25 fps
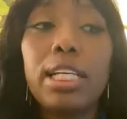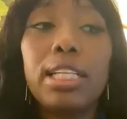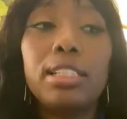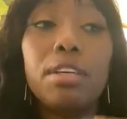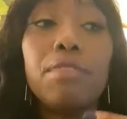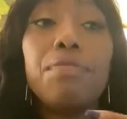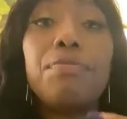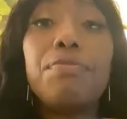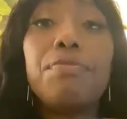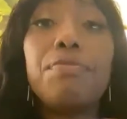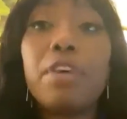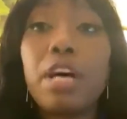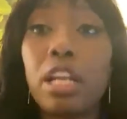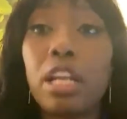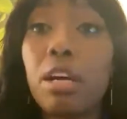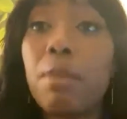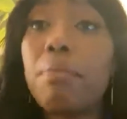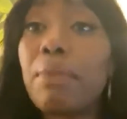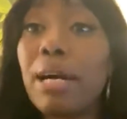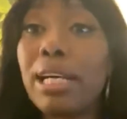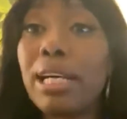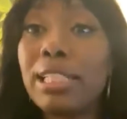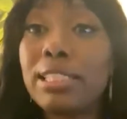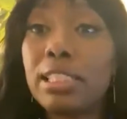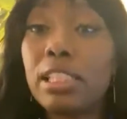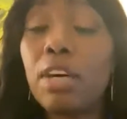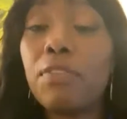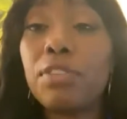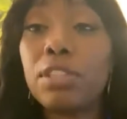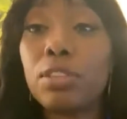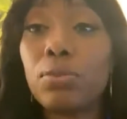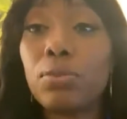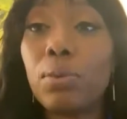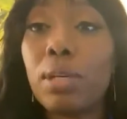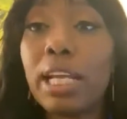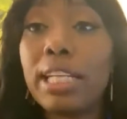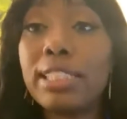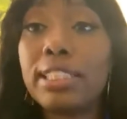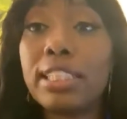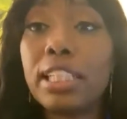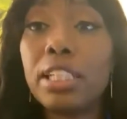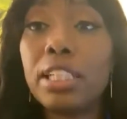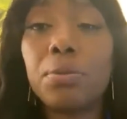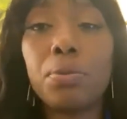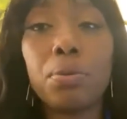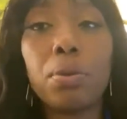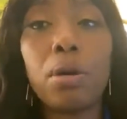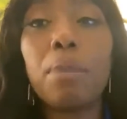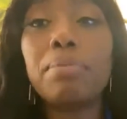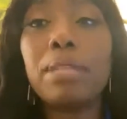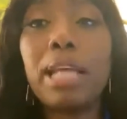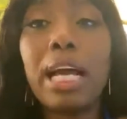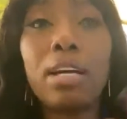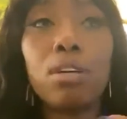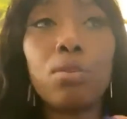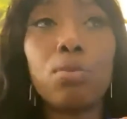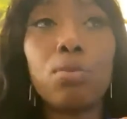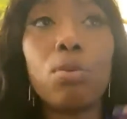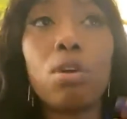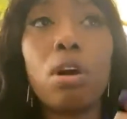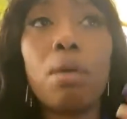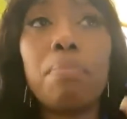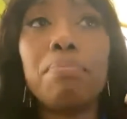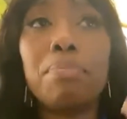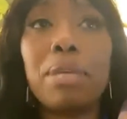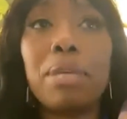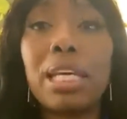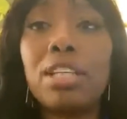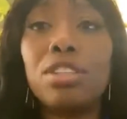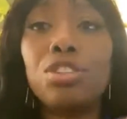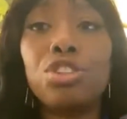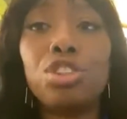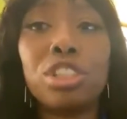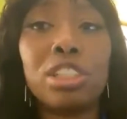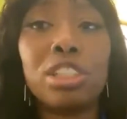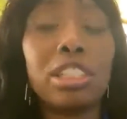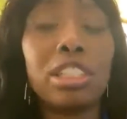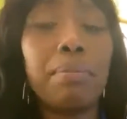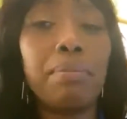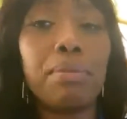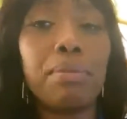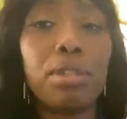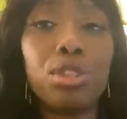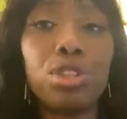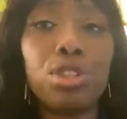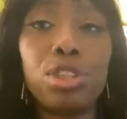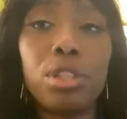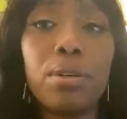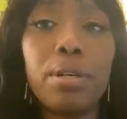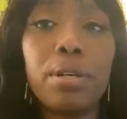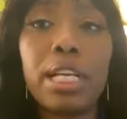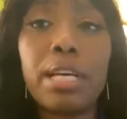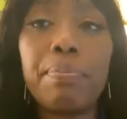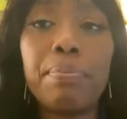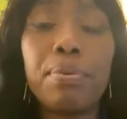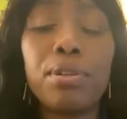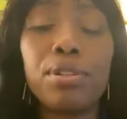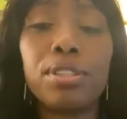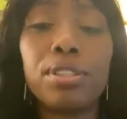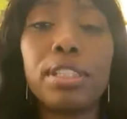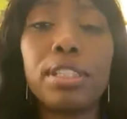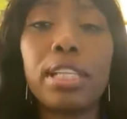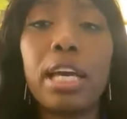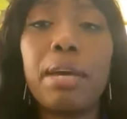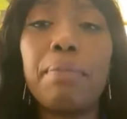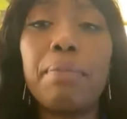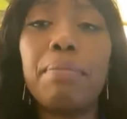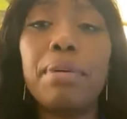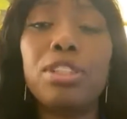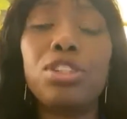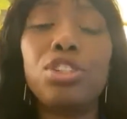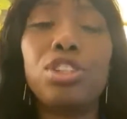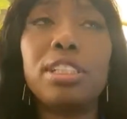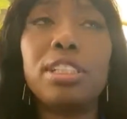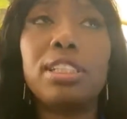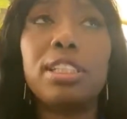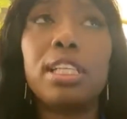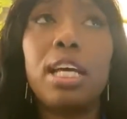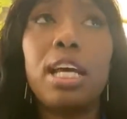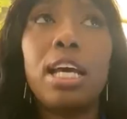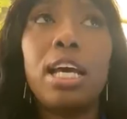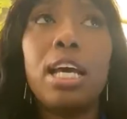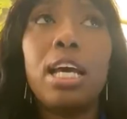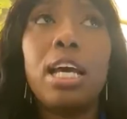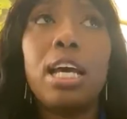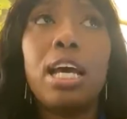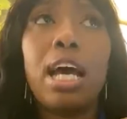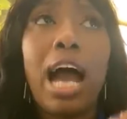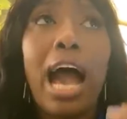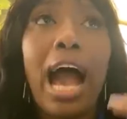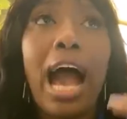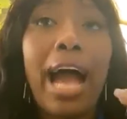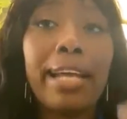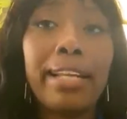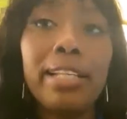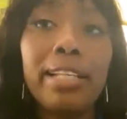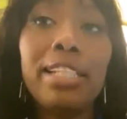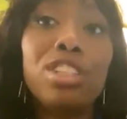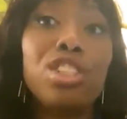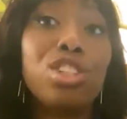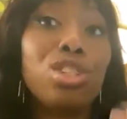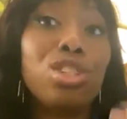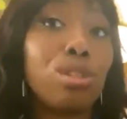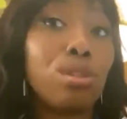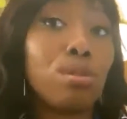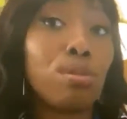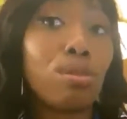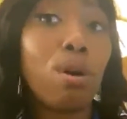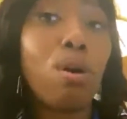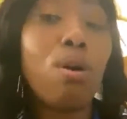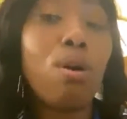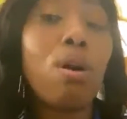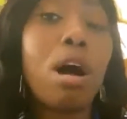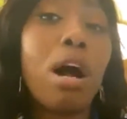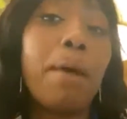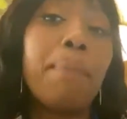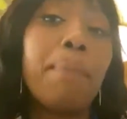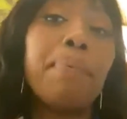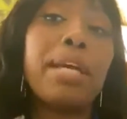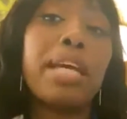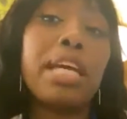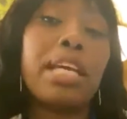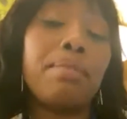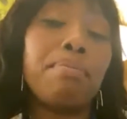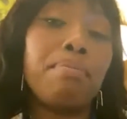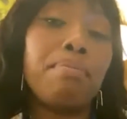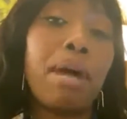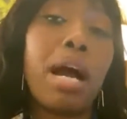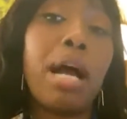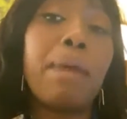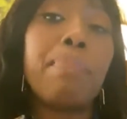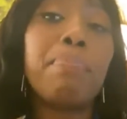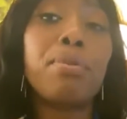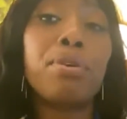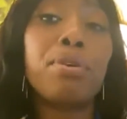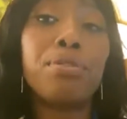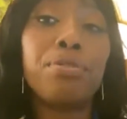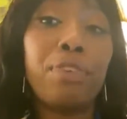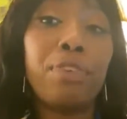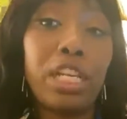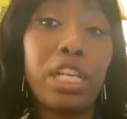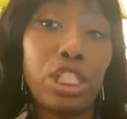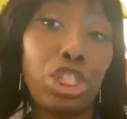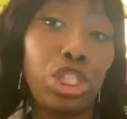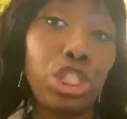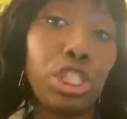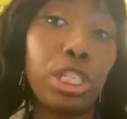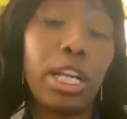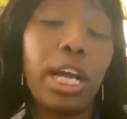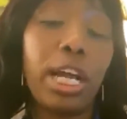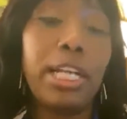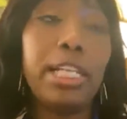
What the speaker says: Develop myself is when I say grow up, not grow up meaning just immaturity per se, but just I need to grow up in my profession.